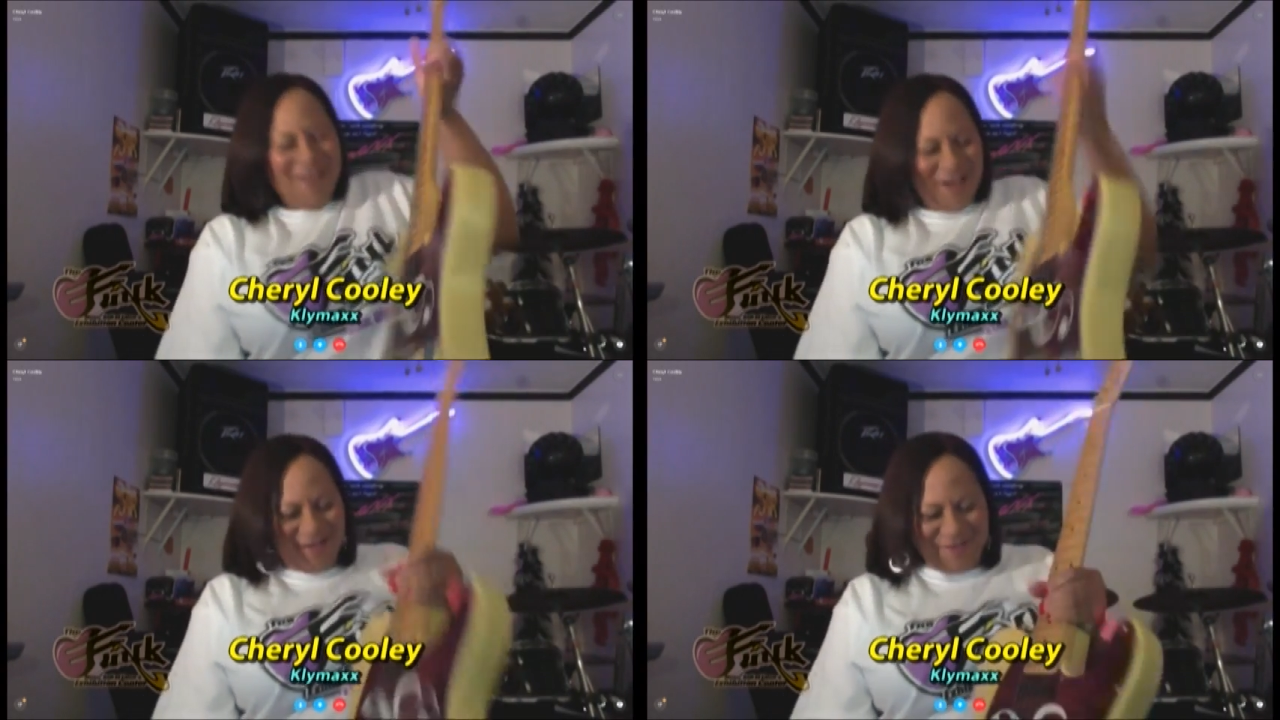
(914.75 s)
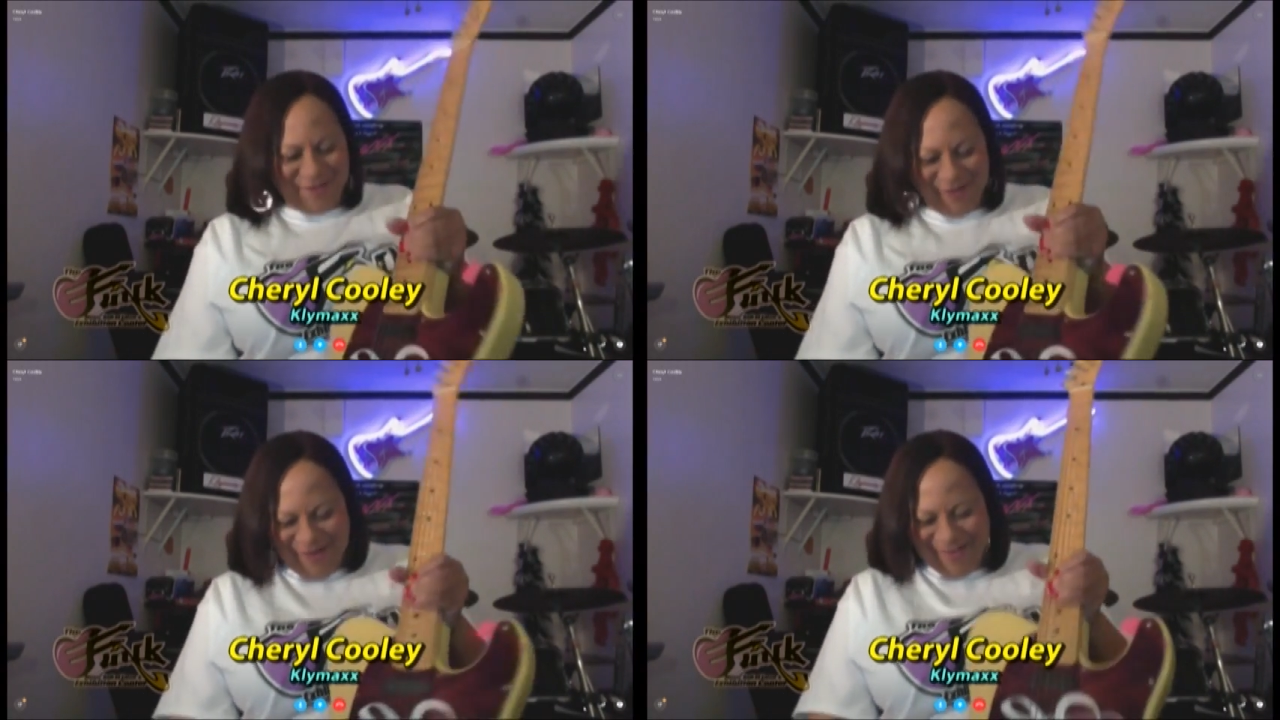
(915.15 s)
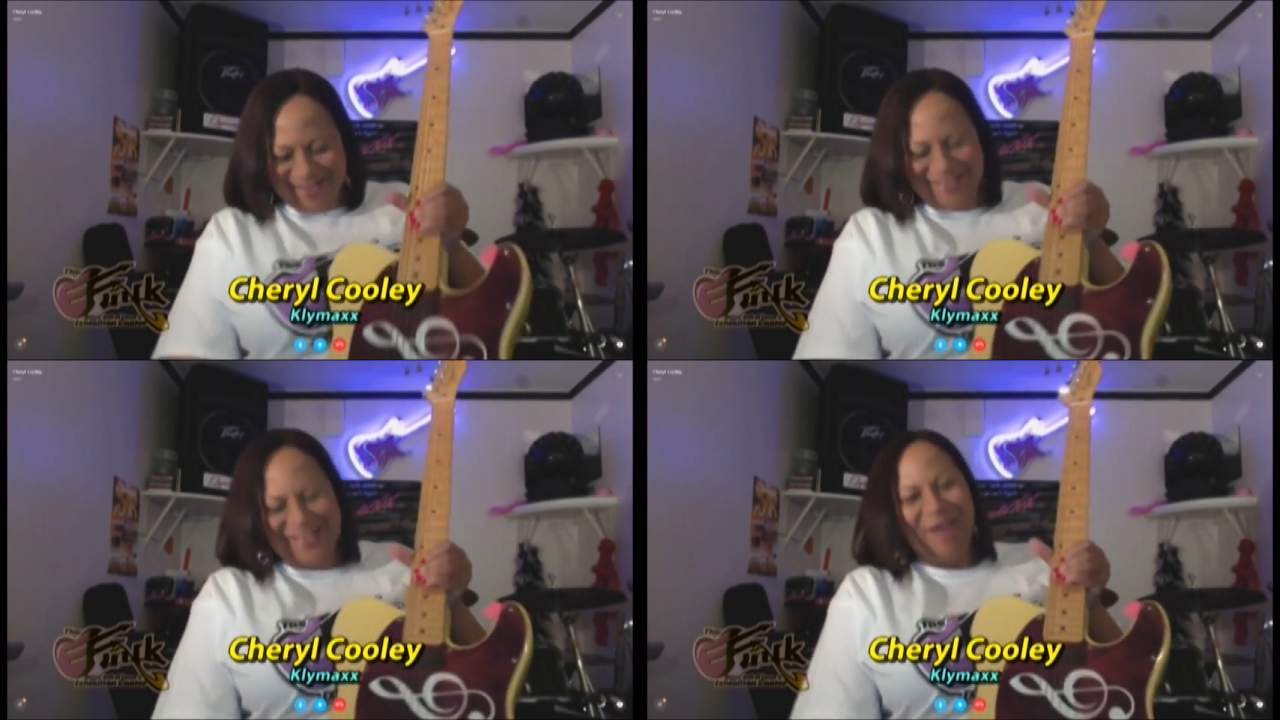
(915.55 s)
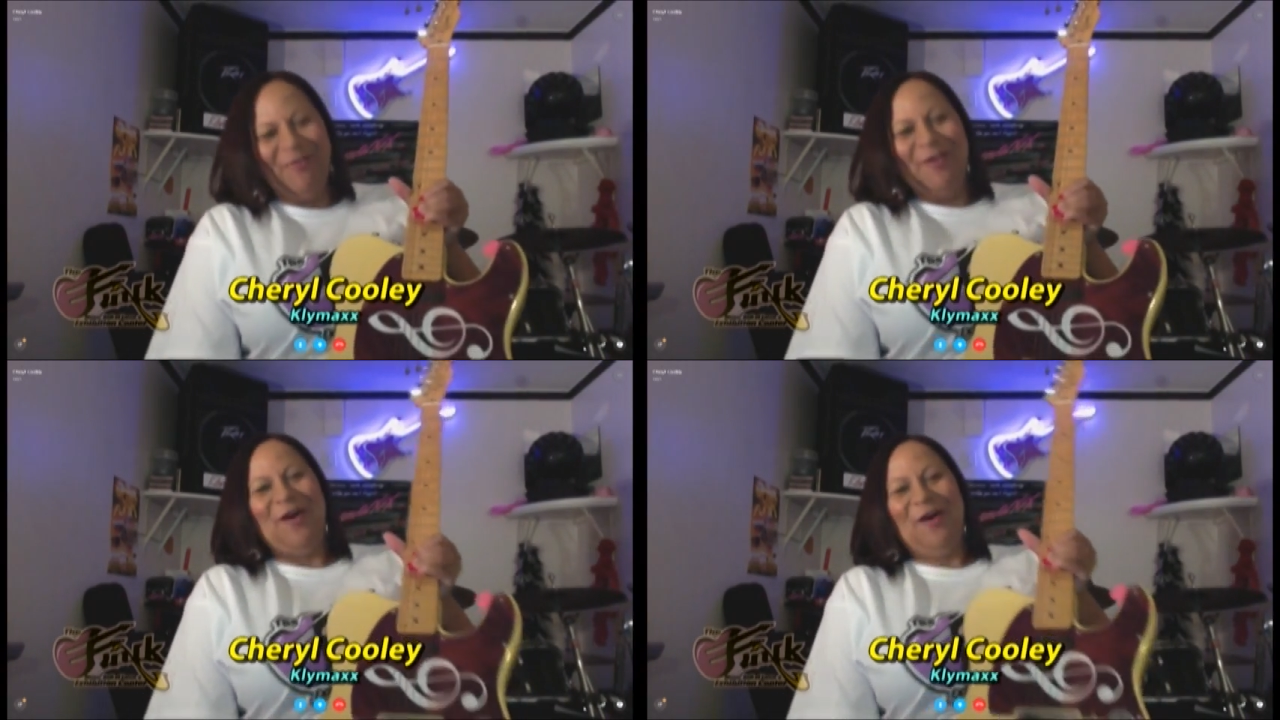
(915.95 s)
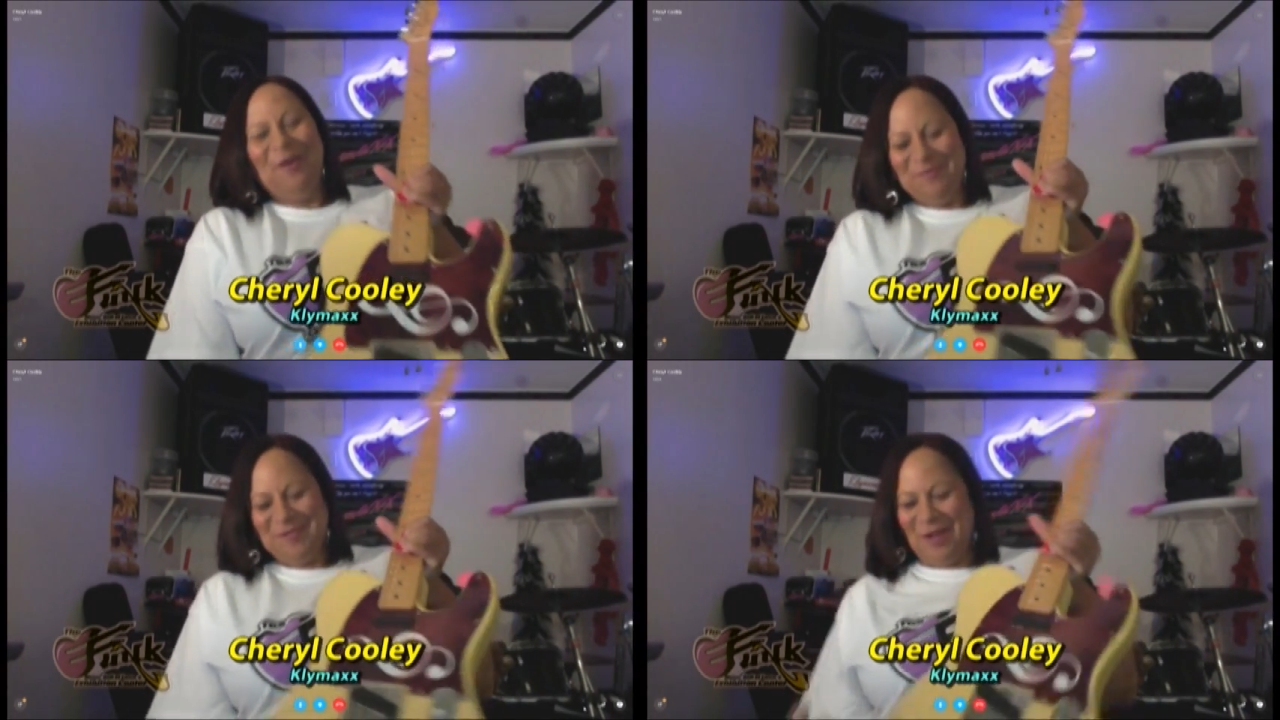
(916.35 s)
Huh? Come on, come on.
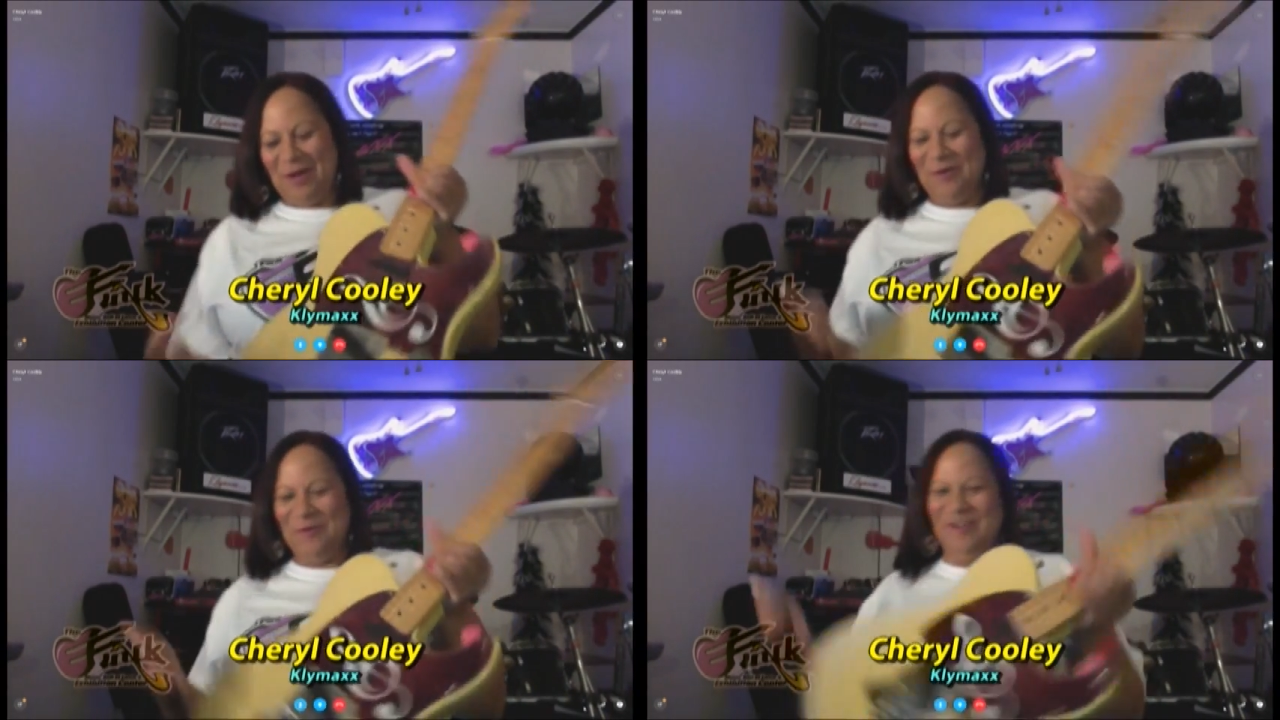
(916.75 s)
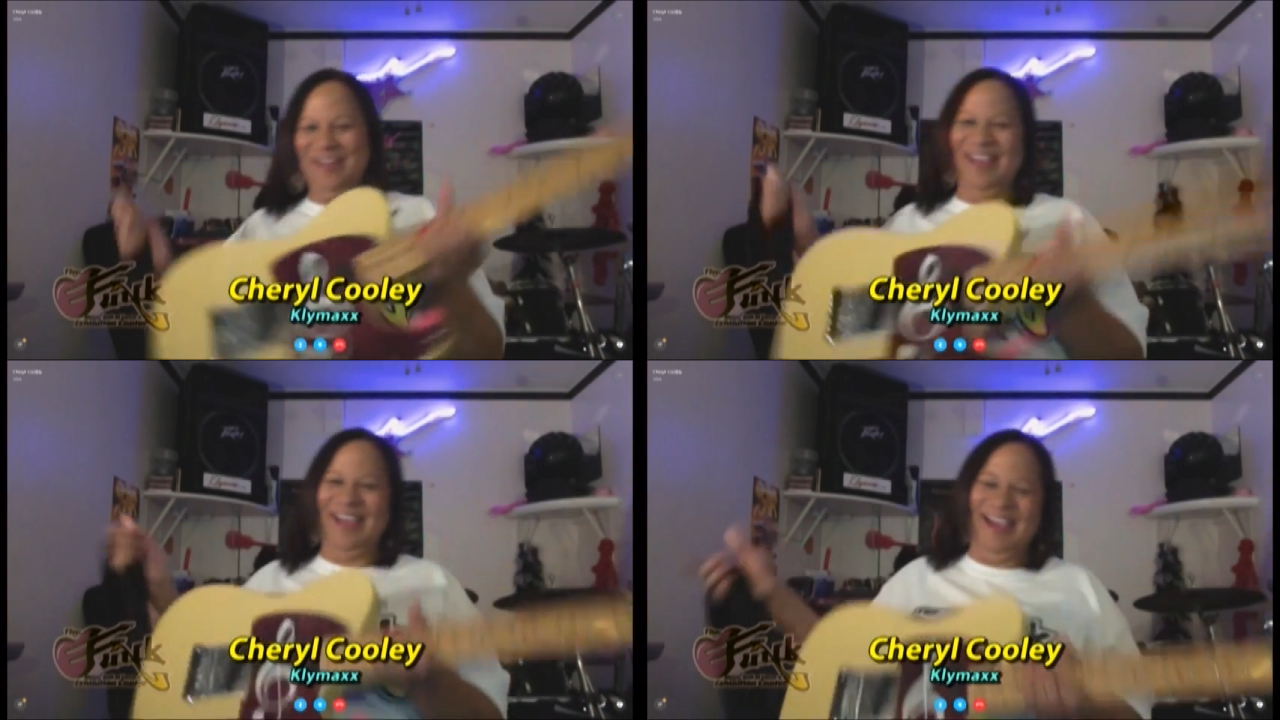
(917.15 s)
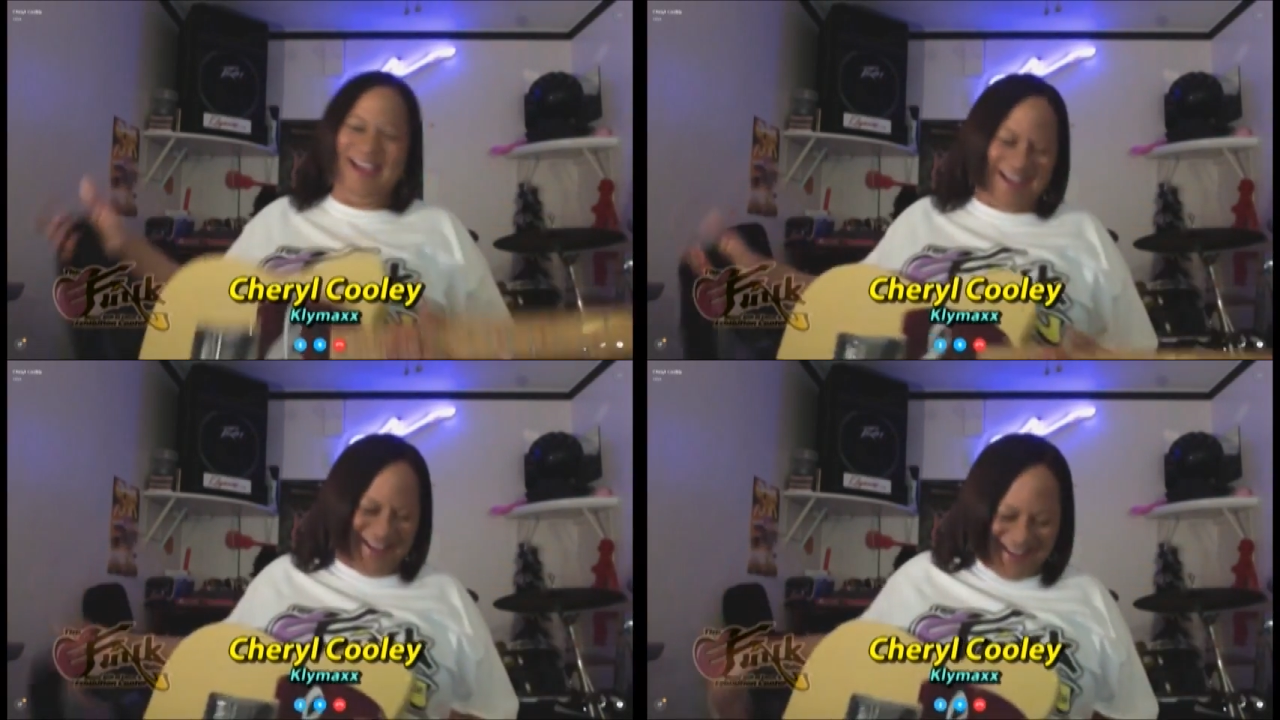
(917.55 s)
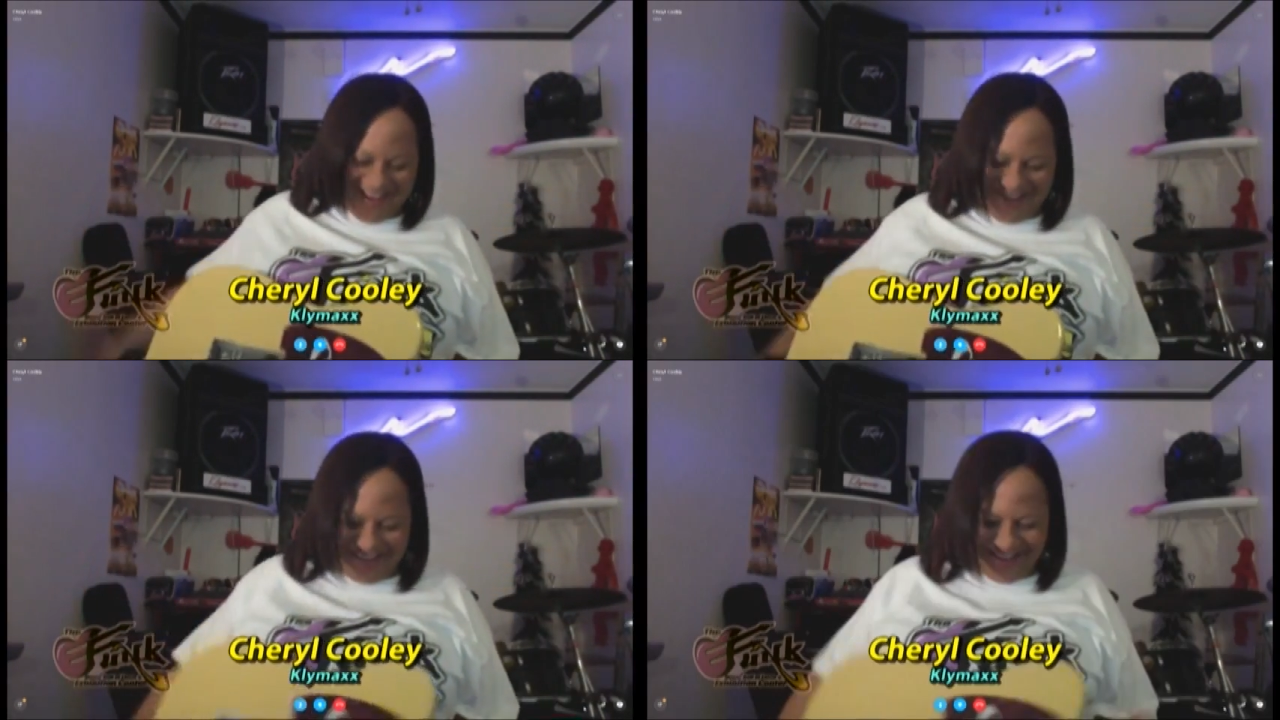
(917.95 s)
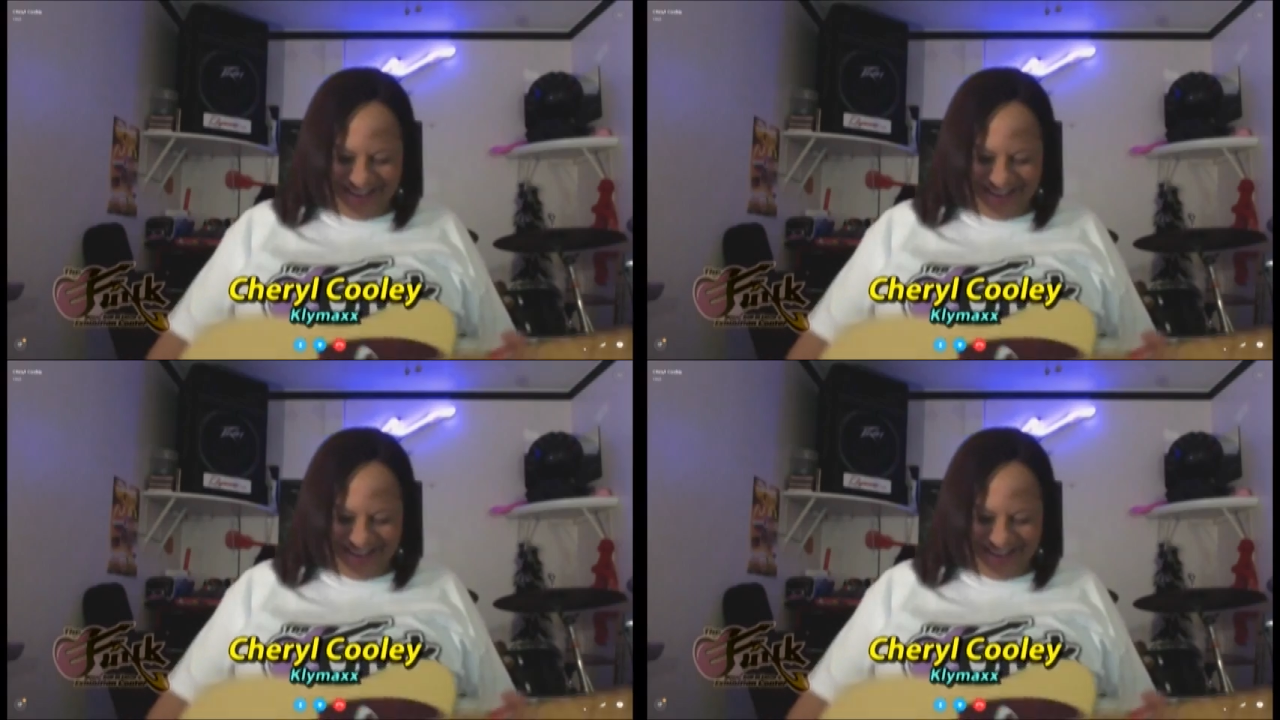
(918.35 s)
Look at that beautiful guitar.